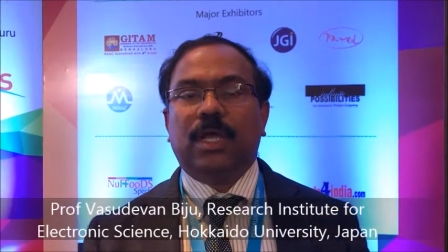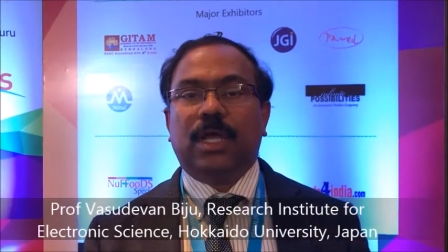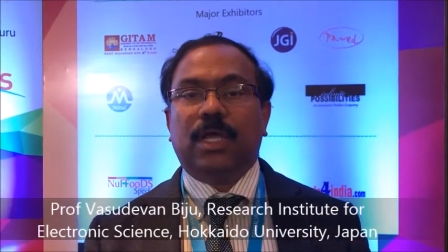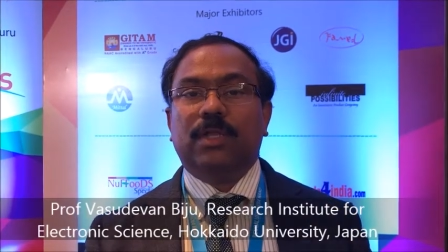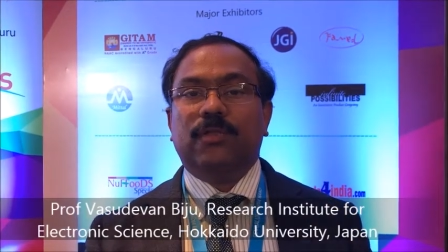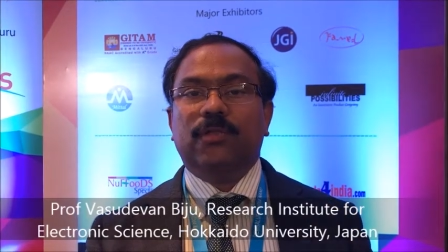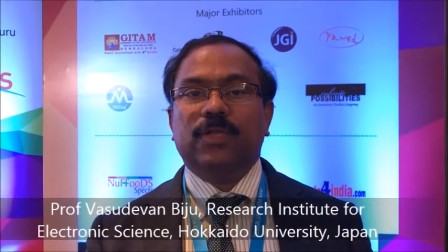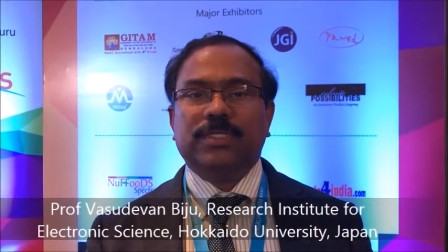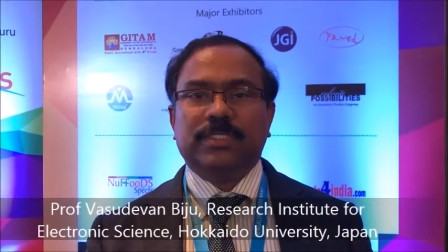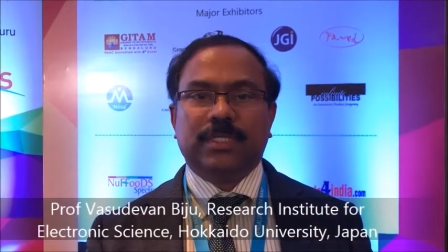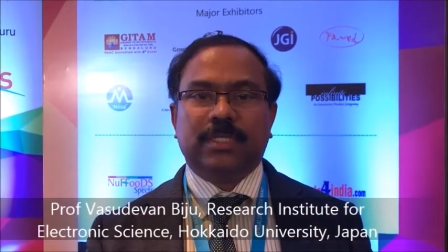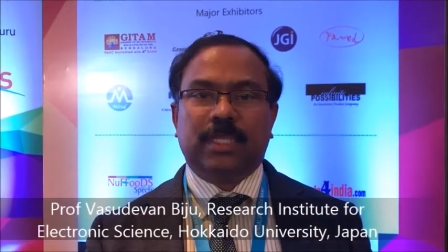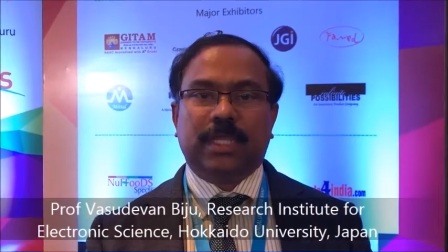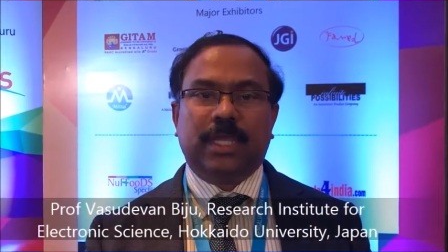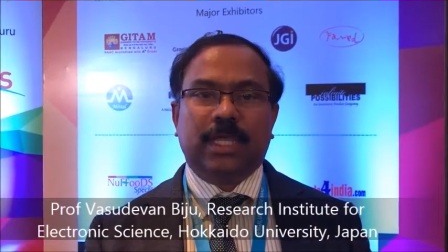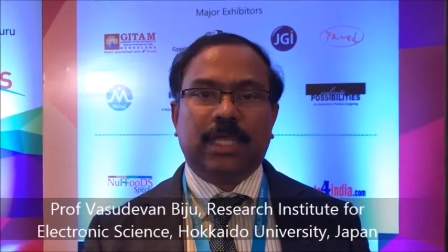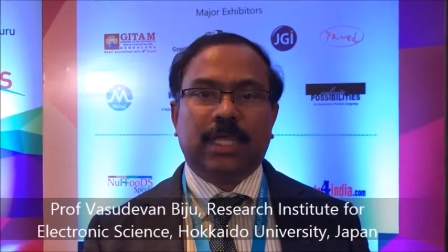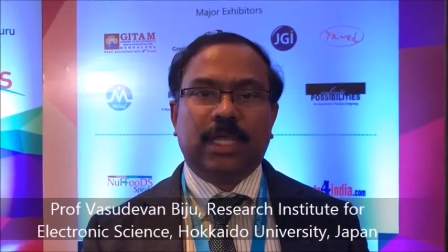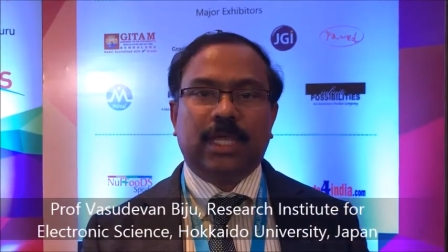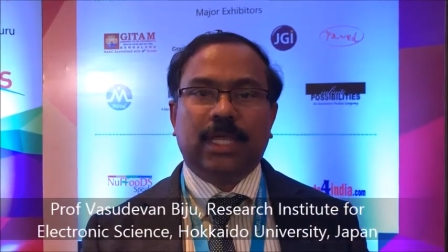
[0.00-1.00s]
And
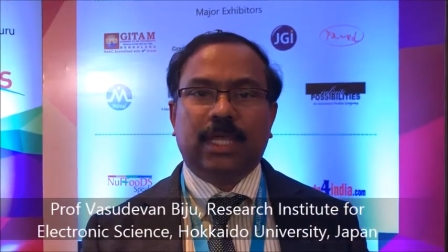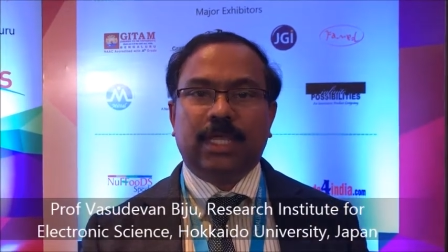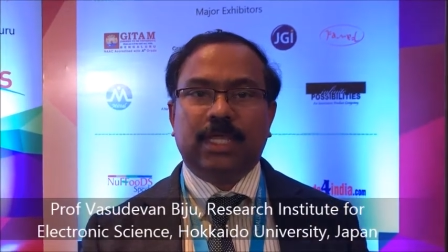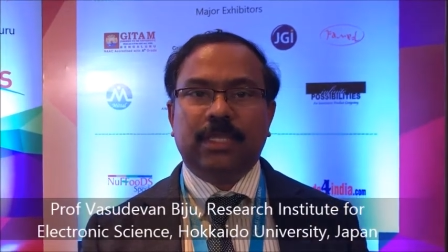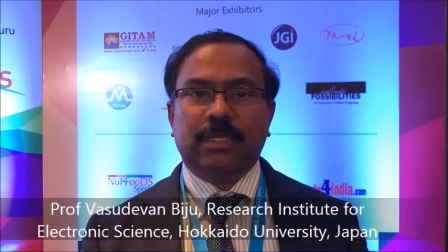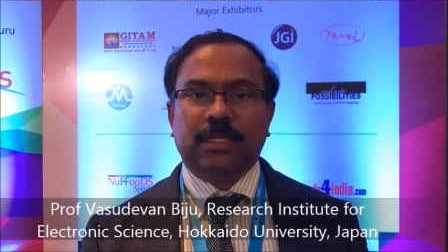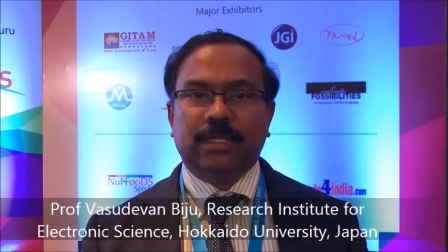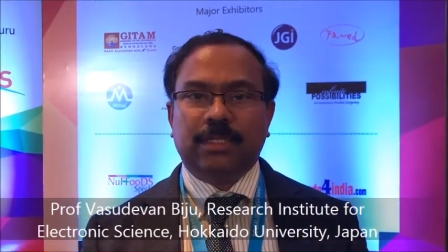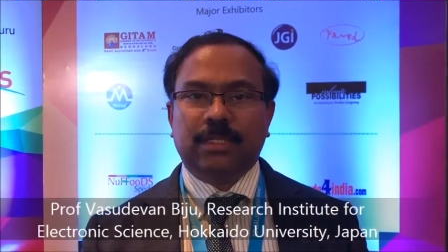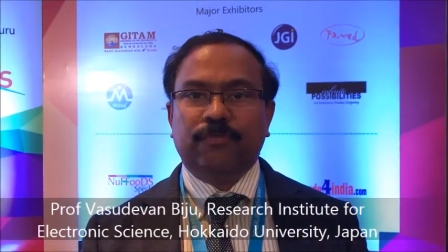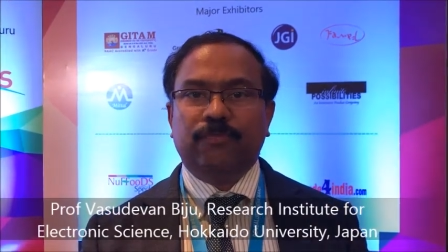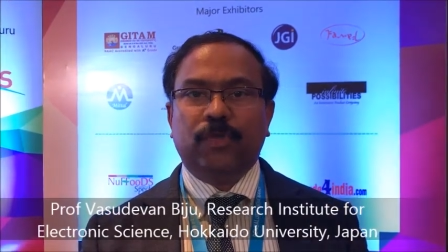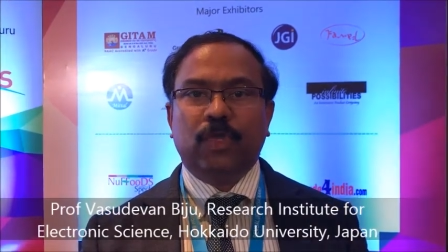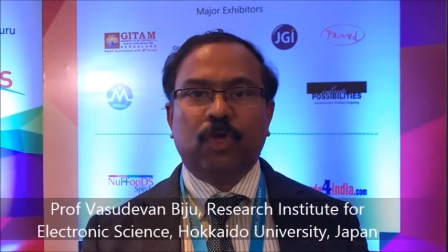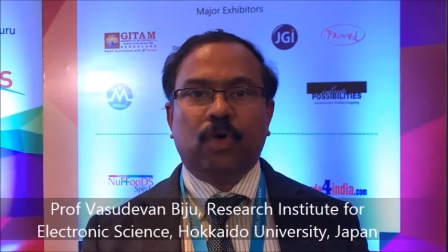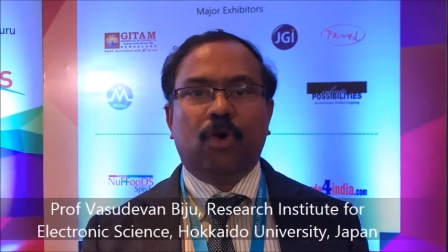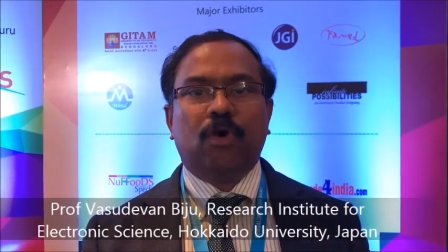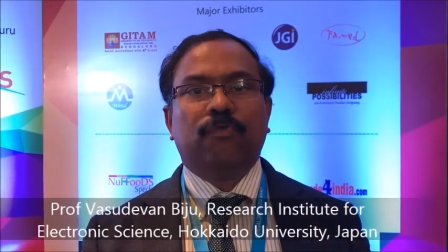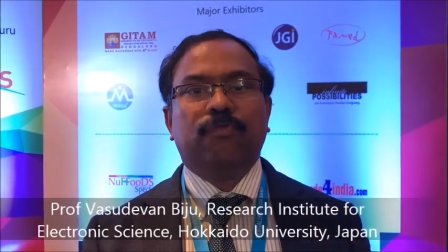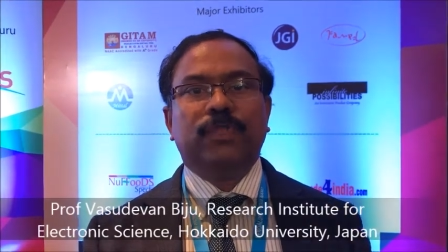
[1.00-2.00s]
recently, in
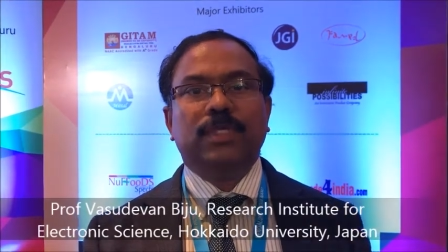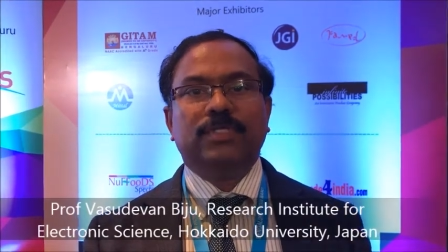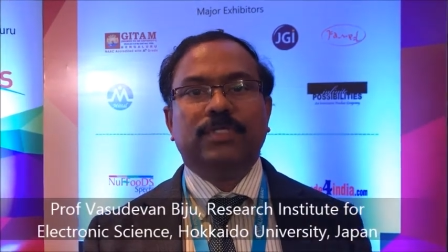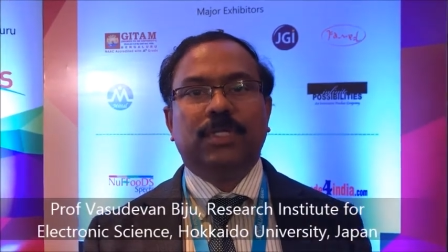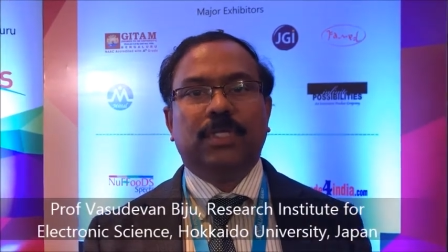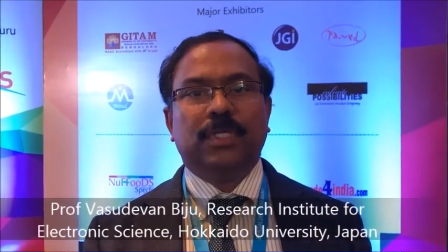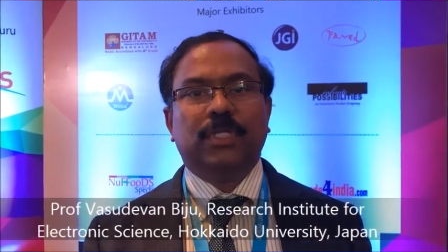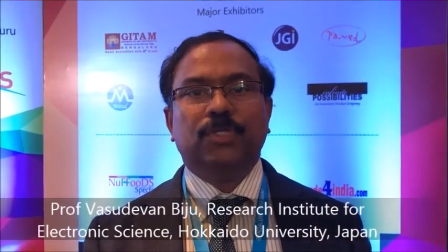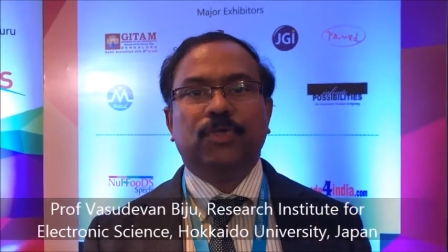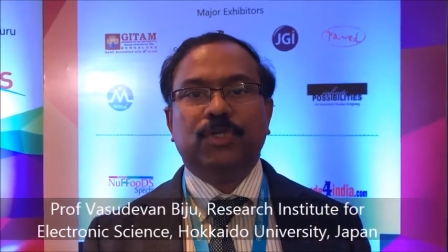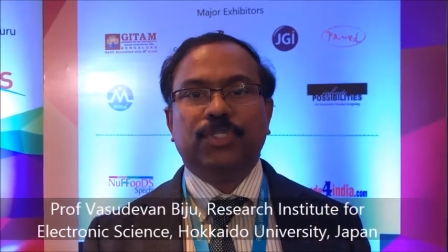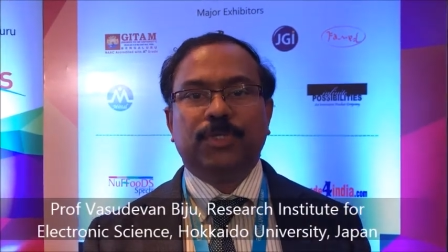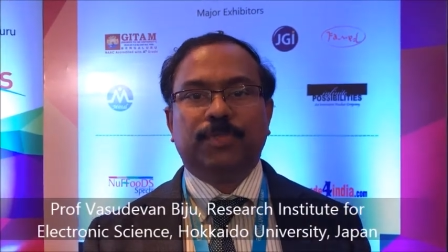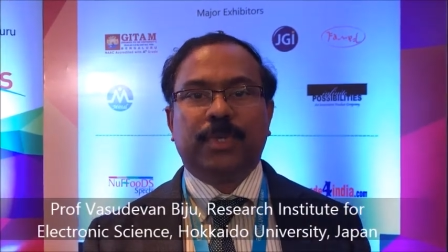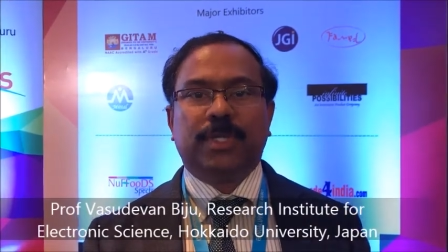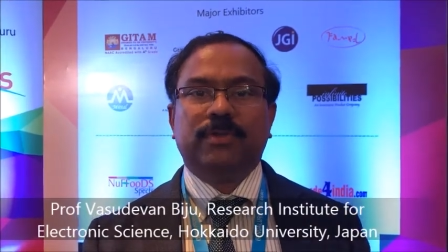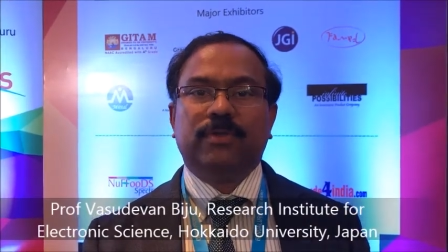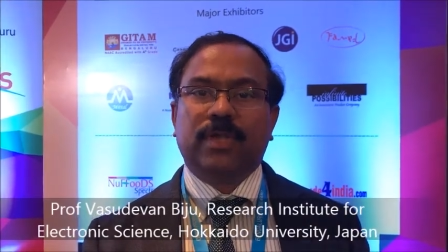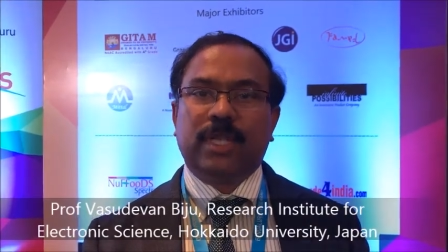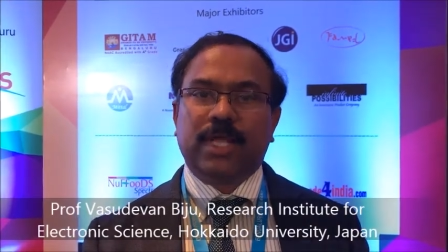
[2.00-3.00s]
view of this uh,
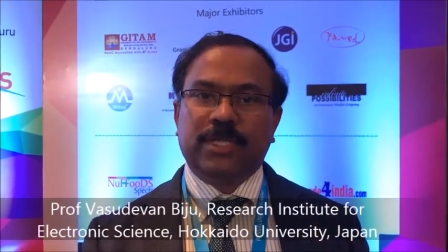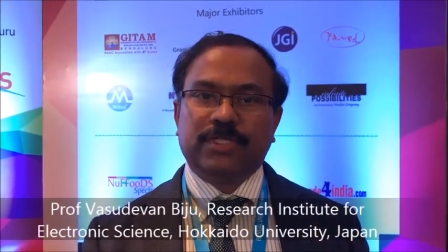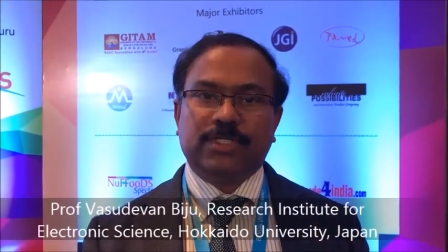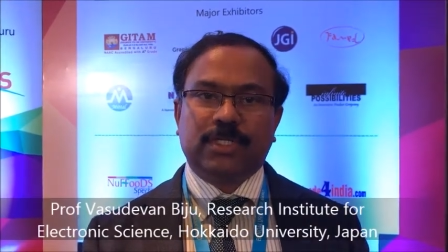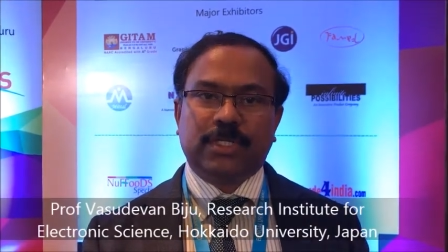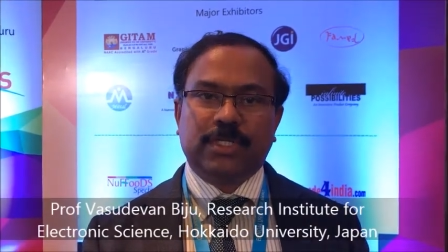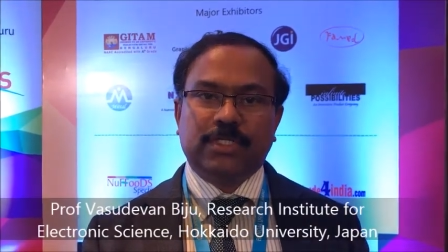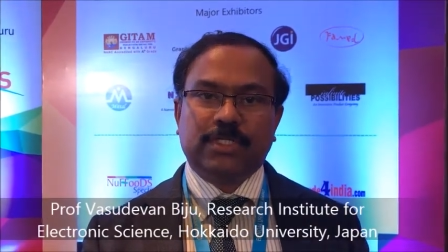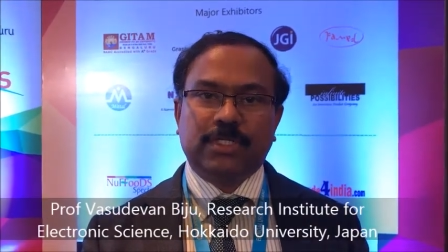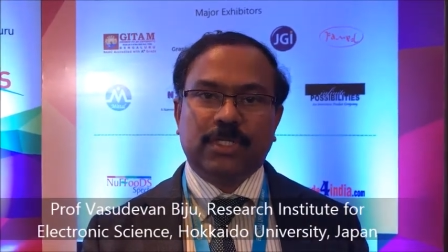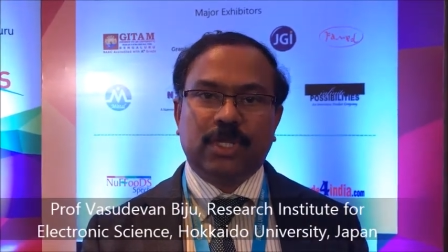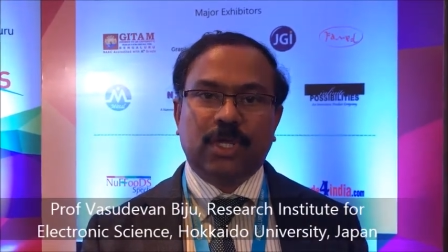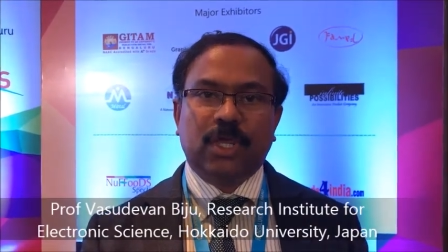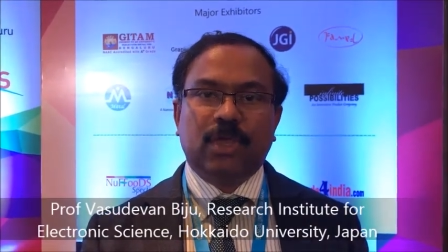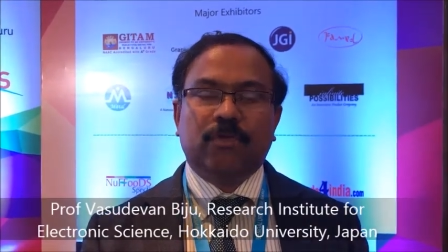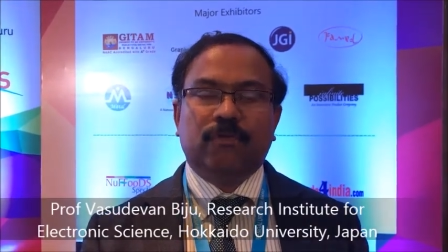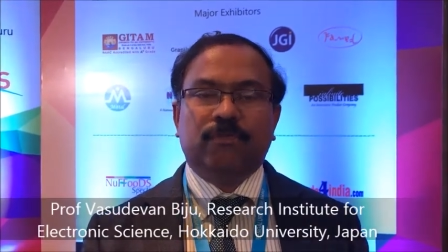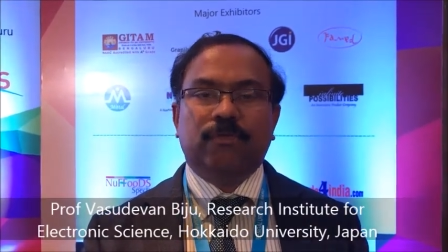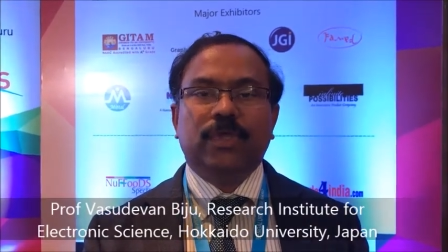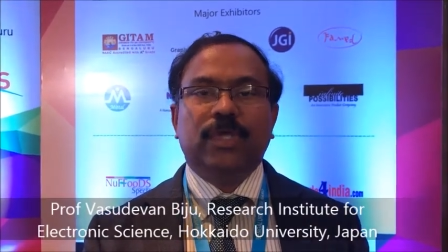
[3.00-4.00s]
Indo-Japan relations,
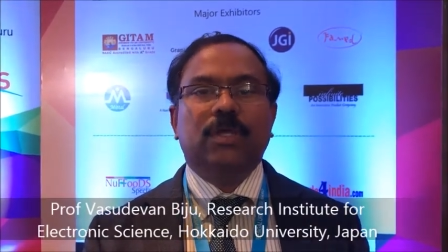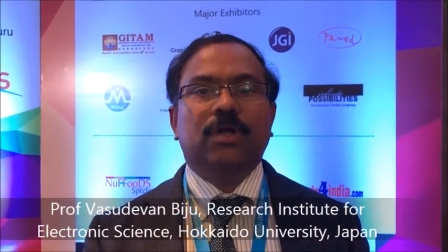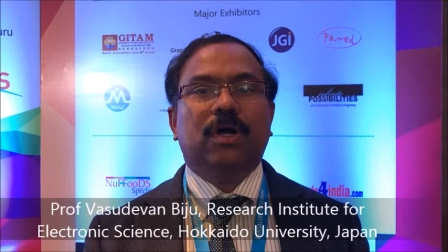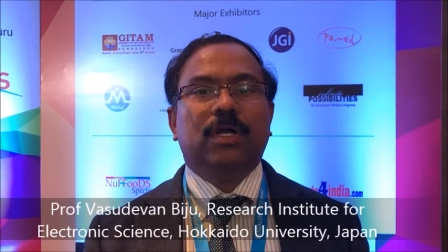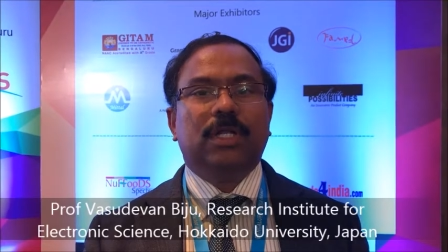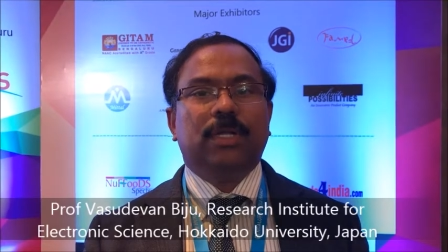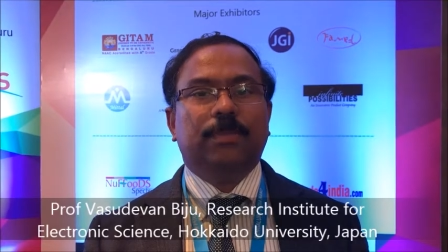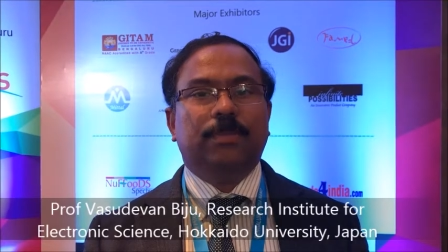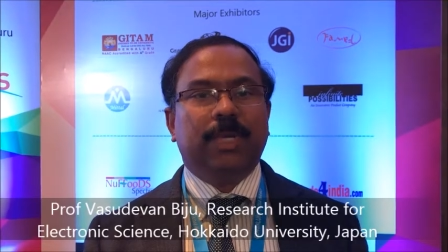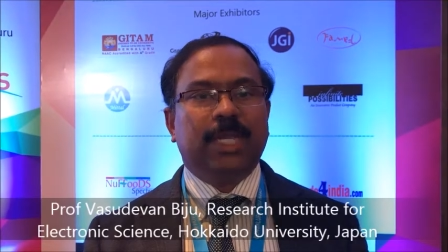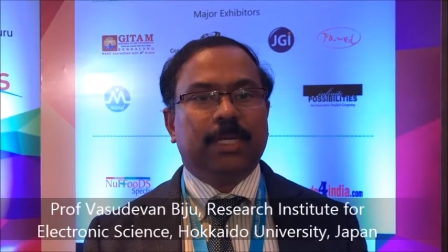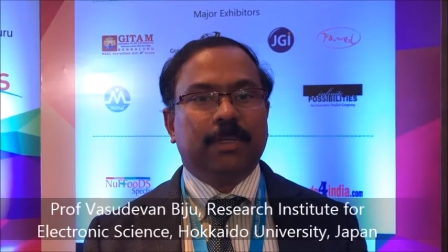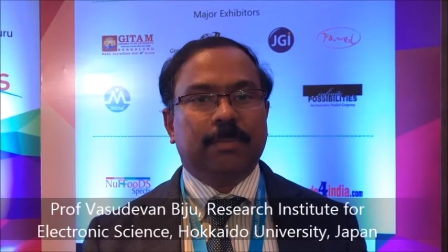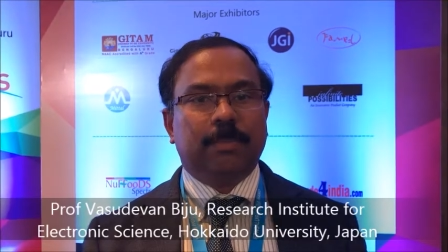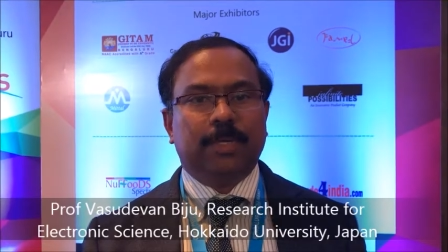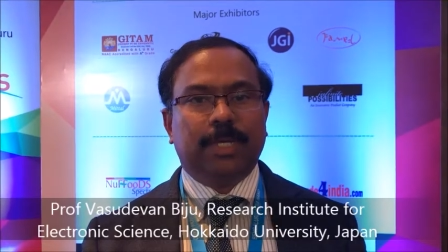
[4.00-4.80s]
we got a big